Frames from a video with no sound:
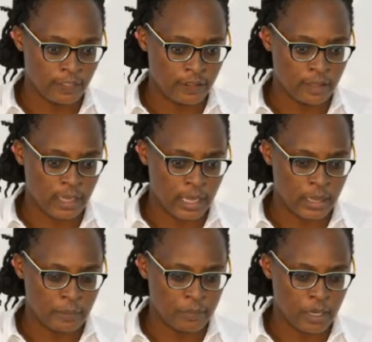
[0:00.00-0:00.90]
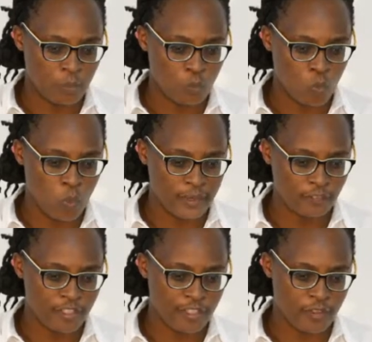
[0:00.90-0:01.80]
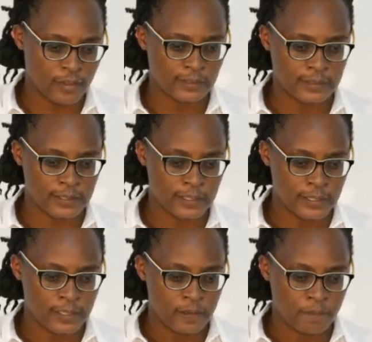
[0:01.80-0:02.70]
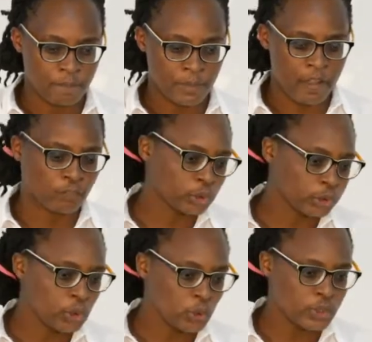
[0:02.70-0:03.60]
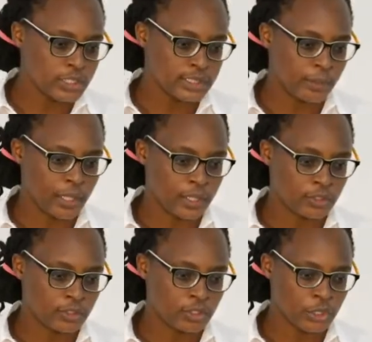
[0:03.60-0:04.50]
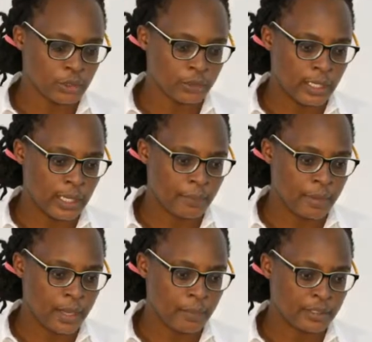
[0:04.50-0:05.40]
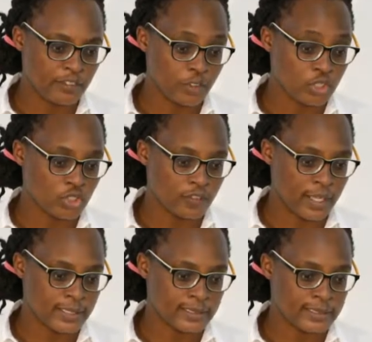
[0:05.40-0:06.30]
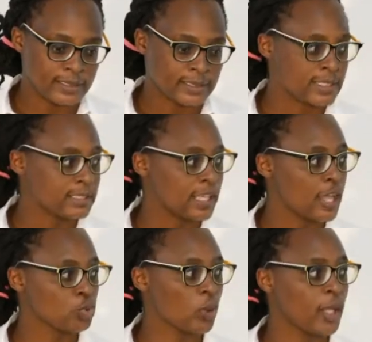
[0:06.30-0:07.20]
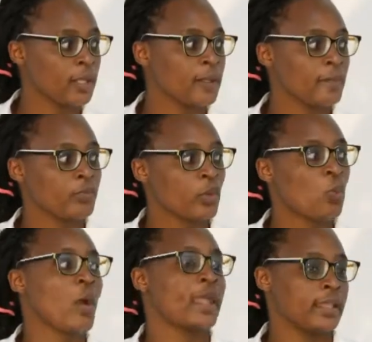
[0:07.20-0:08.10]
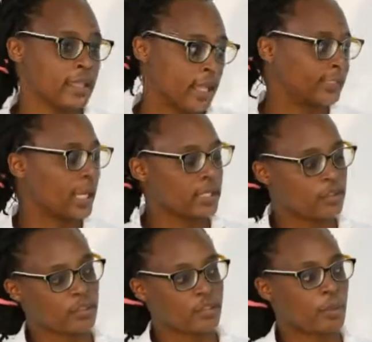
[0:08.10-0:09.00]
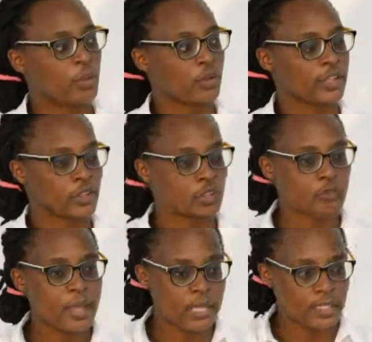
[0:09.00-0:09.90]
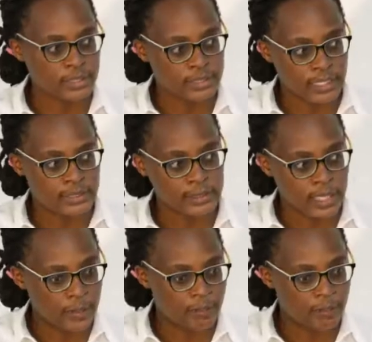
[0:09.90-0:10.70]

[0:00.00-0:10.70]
I think, one of the things I've also noticed about, you know, different universities is as well, where exactly the point that you've made is that